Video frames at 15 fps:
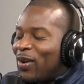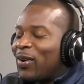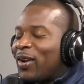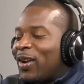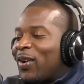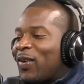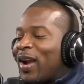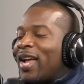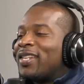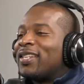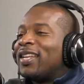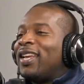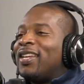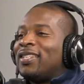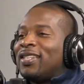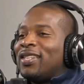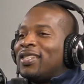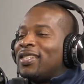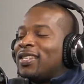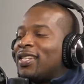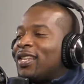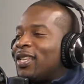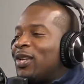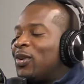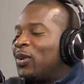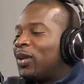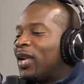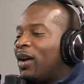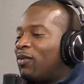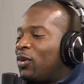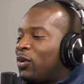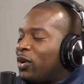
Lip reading: congratulations to the new level, to